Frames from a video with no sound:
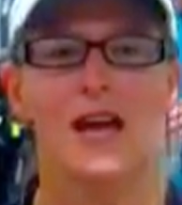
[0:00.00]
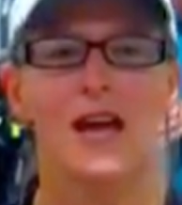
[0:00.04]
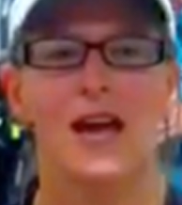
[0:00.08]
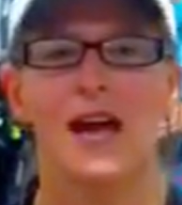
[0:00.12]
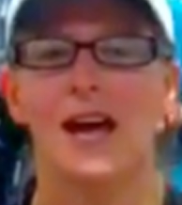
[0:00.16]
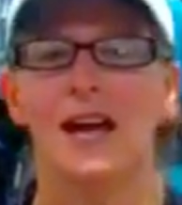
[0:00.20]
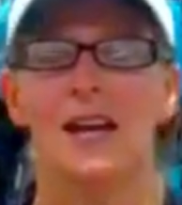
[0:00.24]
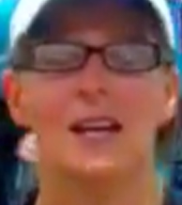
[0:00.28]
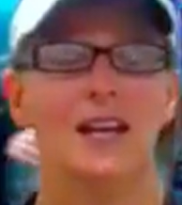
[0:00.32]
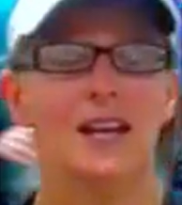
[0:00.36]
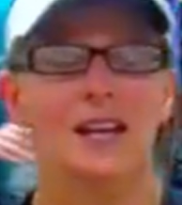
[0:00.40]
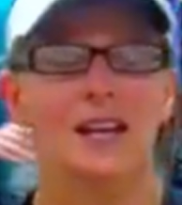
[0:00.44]

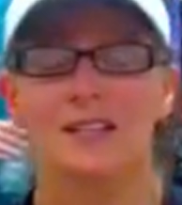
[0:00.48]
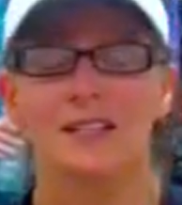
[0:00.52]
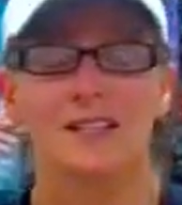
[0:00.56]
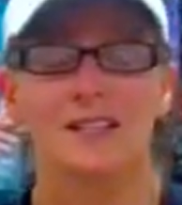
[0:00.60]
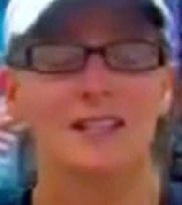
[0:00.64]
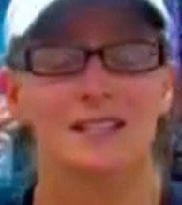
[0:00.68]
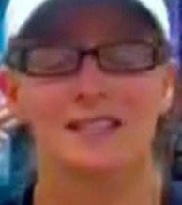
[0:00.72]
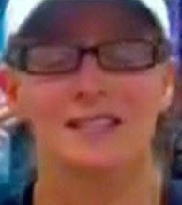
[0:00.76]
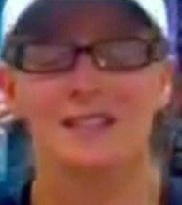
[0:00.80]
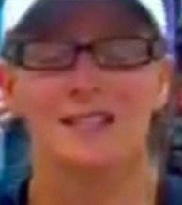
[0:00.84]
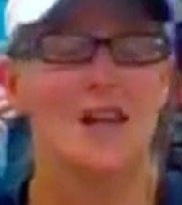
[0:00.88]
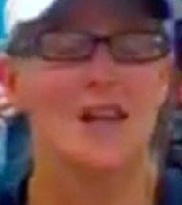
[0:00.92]
And again,
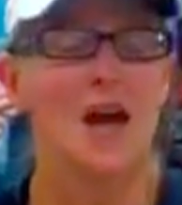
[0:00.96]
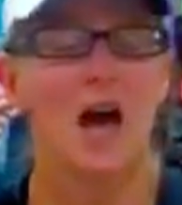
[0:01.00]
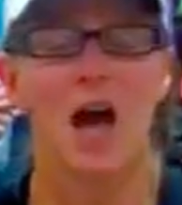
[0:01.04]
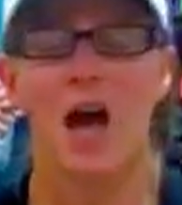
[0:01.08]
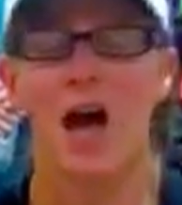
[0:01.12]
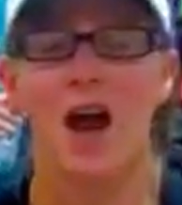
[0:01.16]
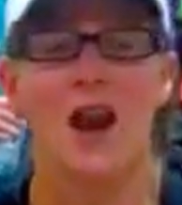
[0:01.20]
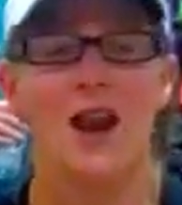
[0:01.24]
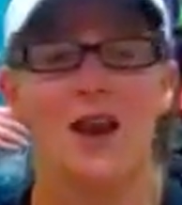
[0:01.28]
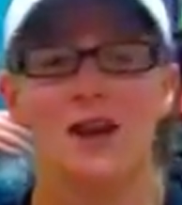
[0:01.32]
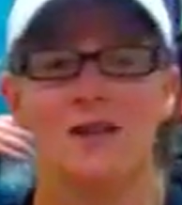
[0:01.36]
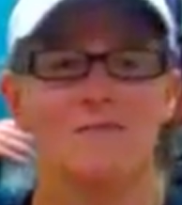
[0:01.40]
it's
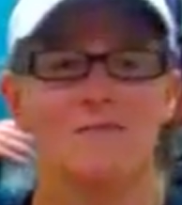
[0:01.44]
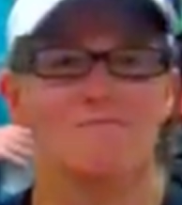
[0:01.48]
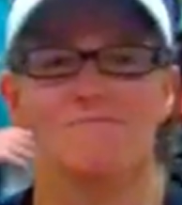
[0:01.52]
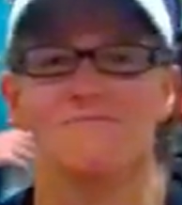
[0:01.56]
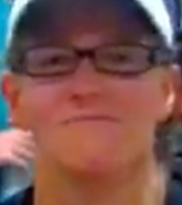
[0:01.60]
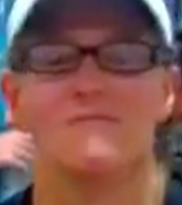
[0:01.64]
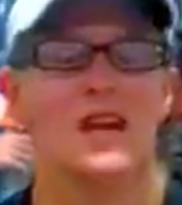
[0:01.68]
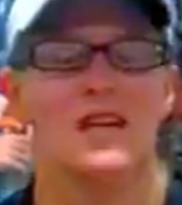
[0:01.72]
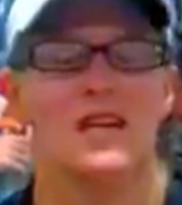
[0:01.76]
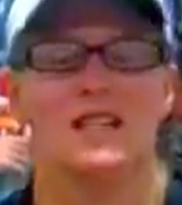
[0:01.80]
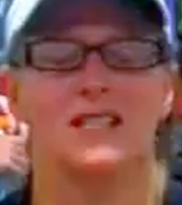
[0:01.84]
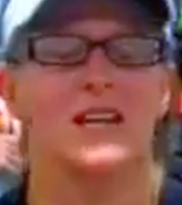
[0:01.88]

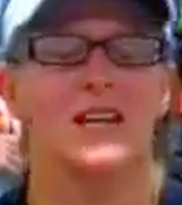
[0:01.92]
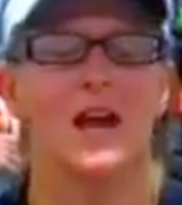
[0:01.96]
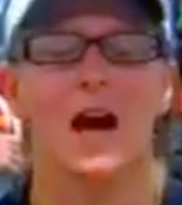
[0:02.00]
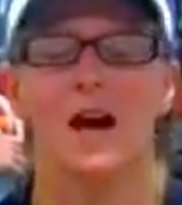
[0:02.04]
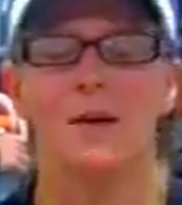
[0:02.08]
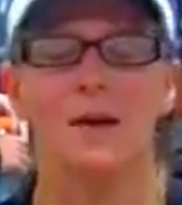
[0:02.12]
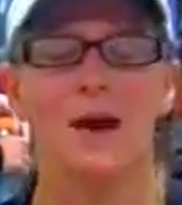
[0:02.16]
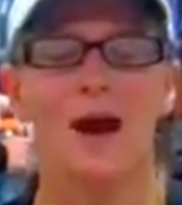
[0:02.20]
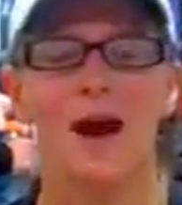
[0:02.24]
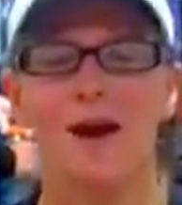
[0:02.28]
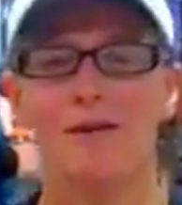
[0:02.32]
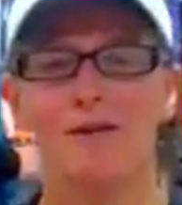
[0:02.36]
not
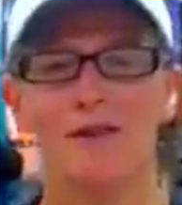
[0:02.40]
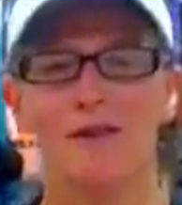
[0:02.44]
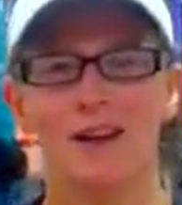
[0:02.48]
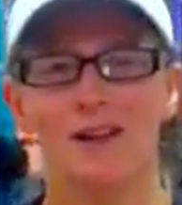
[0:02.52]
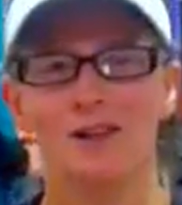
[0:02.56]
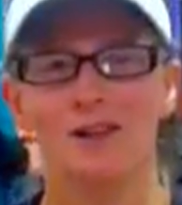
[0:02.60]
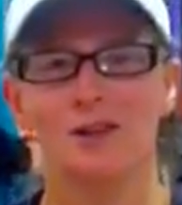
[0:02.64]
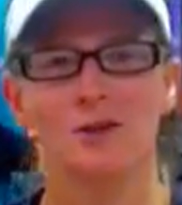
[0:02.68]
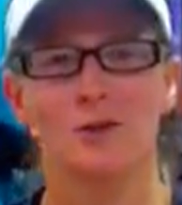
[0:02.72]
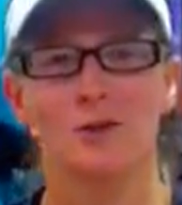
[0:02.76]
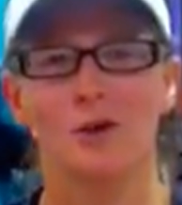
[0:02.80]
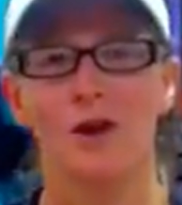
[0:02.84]
about how
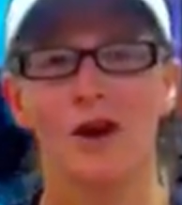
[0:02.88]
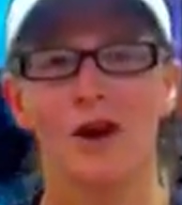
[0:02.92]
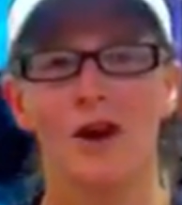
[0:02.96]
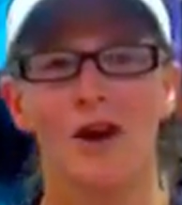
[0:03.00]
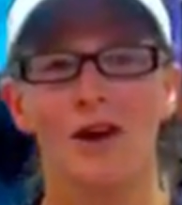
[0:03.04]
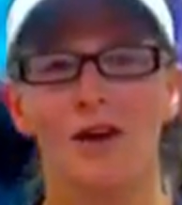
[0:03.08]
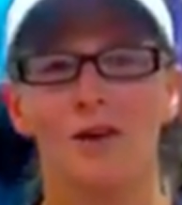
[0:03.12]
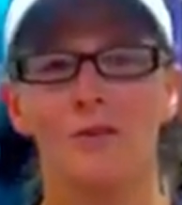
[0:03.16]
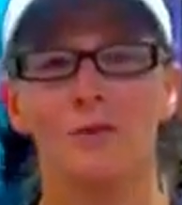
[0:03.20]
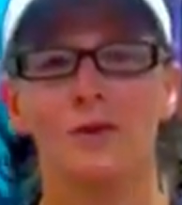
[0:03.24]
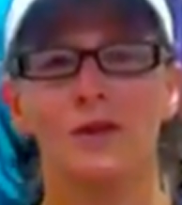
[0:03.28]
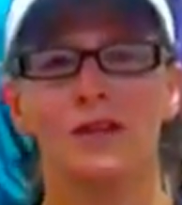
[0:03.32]
fast you are.
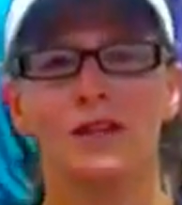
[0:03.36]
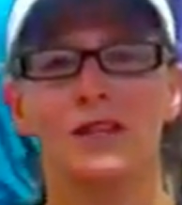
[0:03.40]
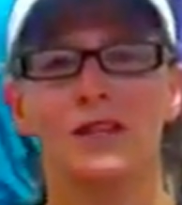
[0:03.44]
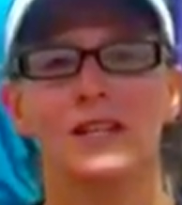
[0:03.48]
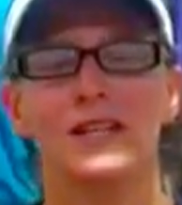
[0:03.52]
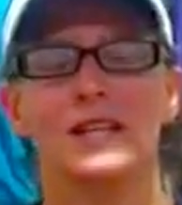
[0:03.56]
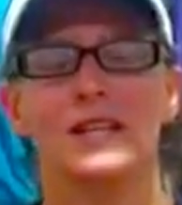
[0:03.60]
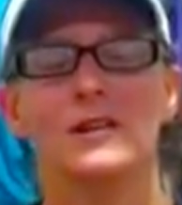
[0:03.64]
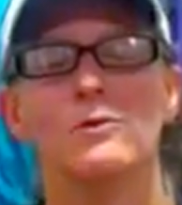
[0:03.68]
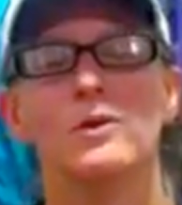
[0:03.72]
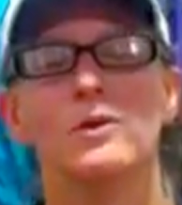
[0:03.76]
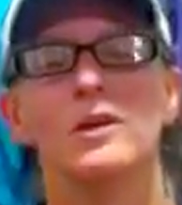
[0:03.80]

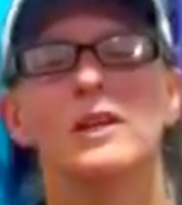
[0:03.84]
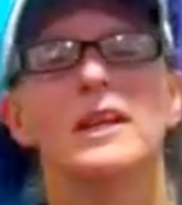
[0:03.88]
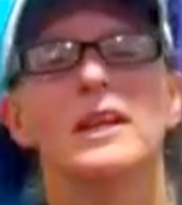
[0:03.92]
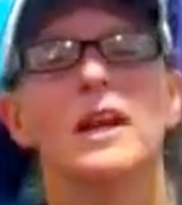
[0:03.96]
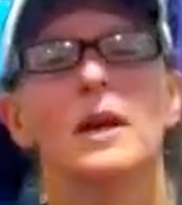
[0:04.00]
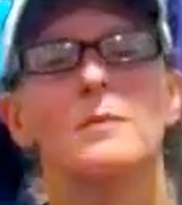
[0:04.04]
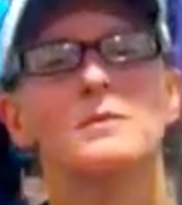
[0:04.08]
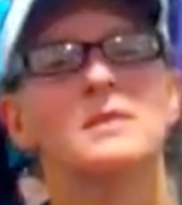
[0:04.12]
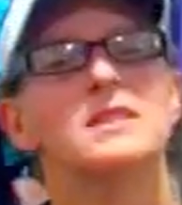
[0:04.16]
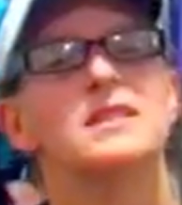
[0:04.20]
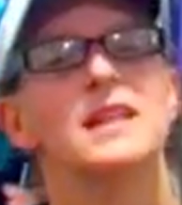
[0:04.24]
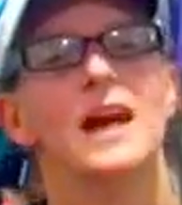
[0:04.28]
It really
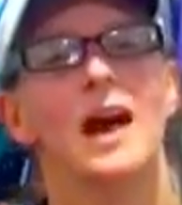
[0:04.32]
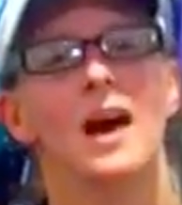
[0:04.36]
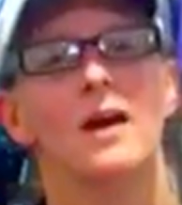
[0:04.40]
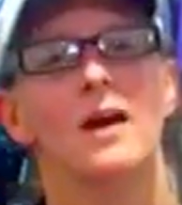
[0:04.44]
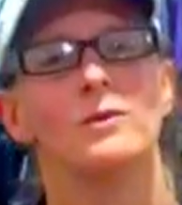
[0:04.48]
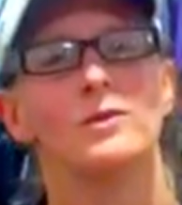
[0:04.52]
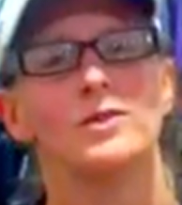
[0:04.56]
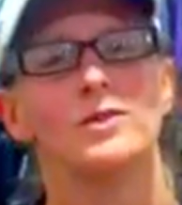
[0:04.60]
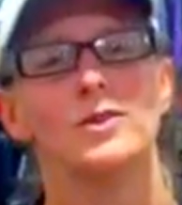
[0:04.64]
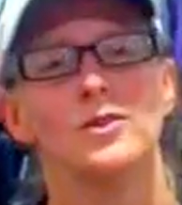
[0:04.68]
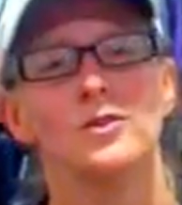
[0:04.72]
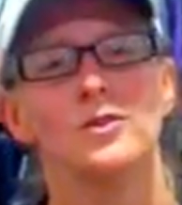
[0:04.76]
comes
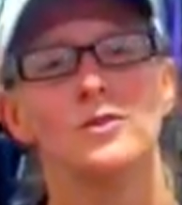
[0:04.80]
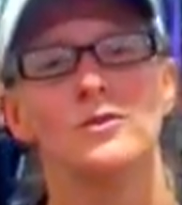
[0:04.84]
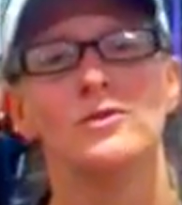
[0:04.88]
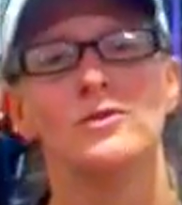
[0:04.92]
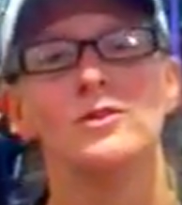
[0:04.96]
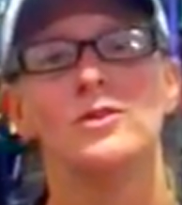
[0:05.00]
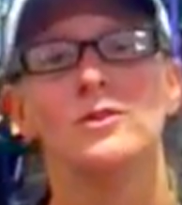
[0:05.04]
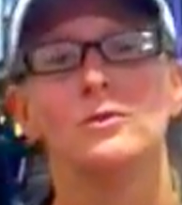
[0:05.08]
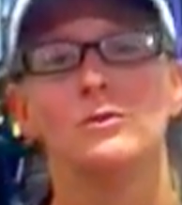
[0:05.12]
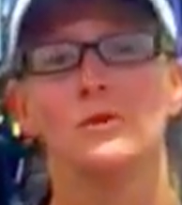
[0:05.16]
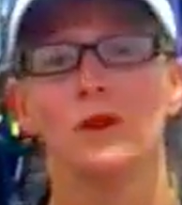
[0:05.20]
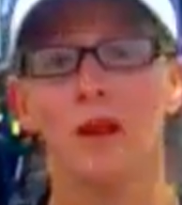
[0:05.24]
down to,
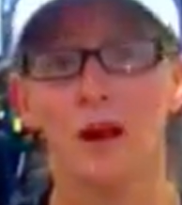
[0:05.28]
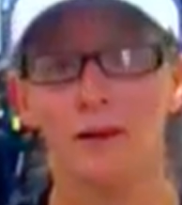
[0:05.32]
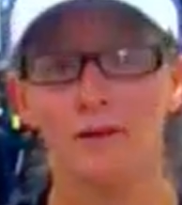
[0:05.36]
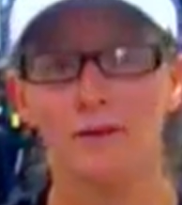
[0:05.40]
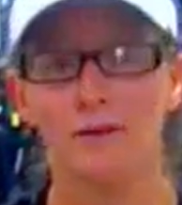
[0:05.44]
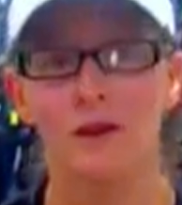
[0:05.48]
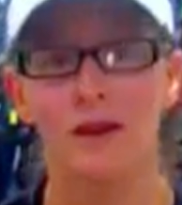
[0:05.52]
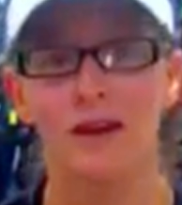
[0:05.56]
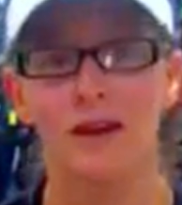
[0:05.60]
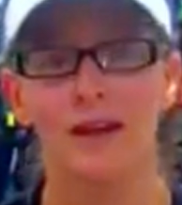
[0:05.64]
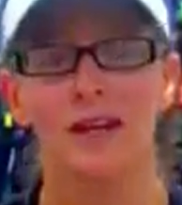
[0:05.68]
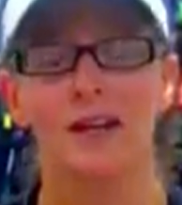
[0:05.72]
do you
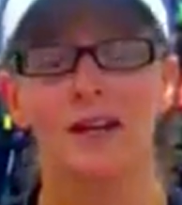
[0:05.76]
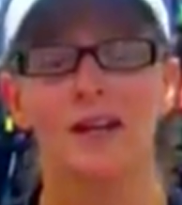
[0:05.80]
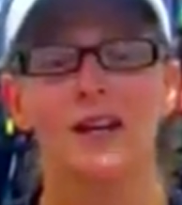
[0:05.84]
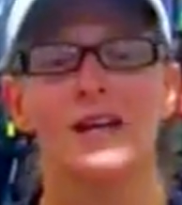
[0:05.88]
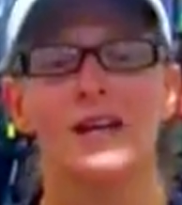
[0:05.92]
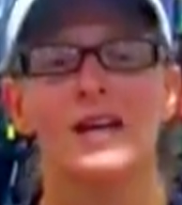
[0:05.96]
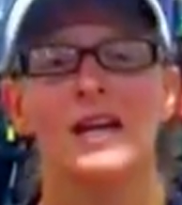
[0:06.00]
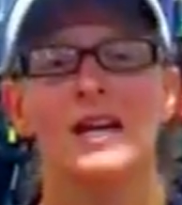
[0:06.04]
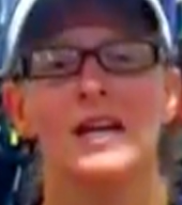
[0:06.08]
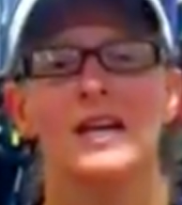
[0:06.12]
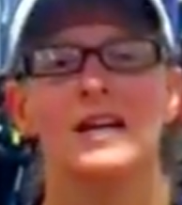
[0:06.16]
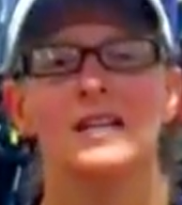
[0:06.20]
love running?
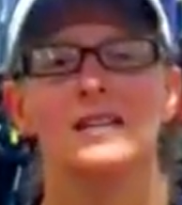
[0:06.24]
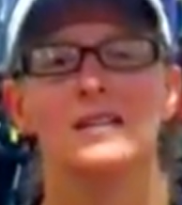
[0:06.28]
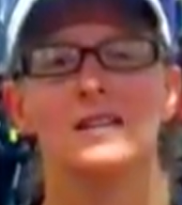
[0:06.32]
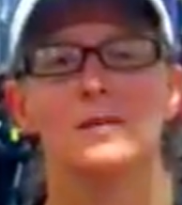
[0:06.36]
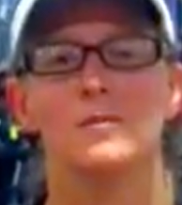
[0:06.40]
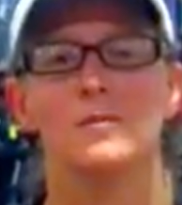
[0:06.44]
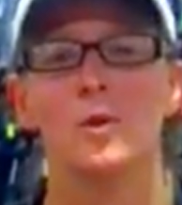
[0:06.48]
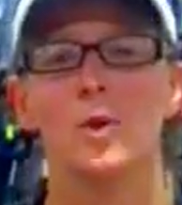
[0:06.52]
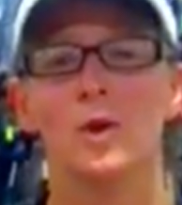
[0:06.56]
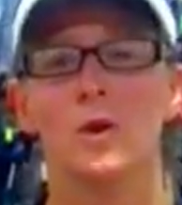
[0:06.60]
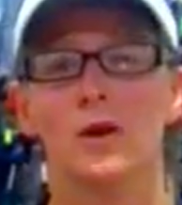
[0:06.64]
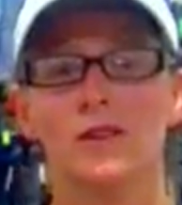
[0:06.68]
Is it
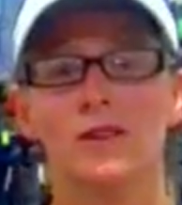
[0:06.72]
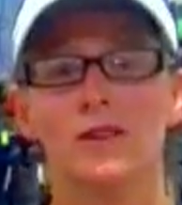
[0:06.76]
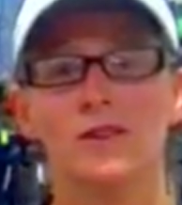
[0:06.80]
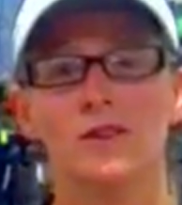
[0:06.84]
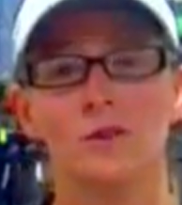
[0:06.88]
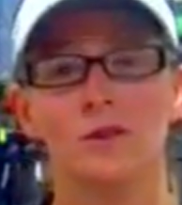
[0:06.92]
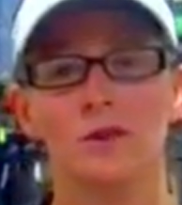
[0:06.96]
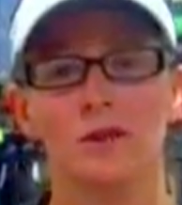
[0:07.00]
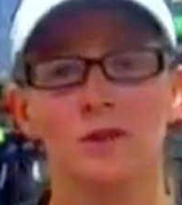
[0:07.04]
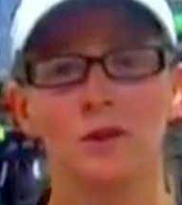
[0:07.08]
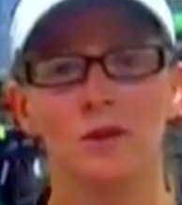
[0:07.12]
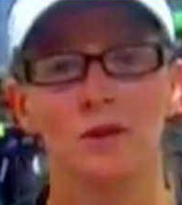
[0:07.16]
important to
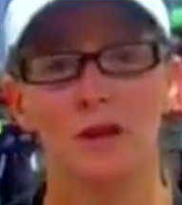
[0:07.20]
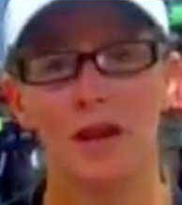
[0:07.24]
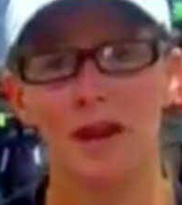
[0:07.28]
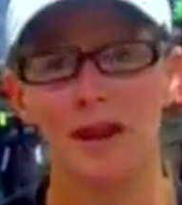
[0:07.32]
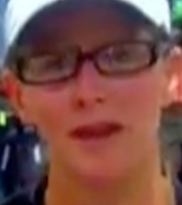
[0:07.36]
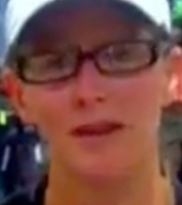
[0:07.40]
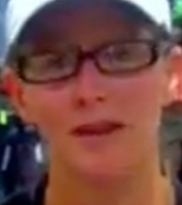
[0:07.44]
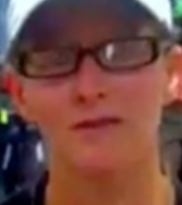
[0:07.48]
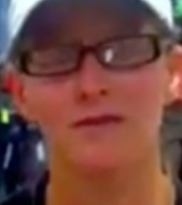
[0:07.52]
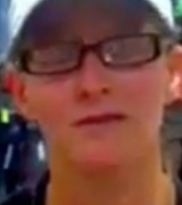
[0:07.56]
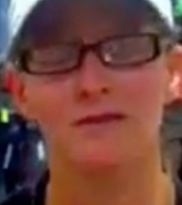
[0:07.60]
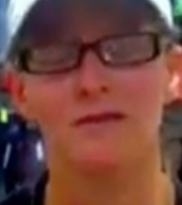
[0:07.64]
you in your
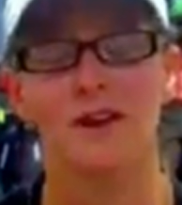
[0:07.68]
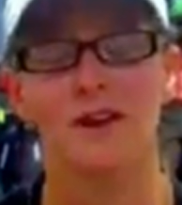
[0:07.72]
life?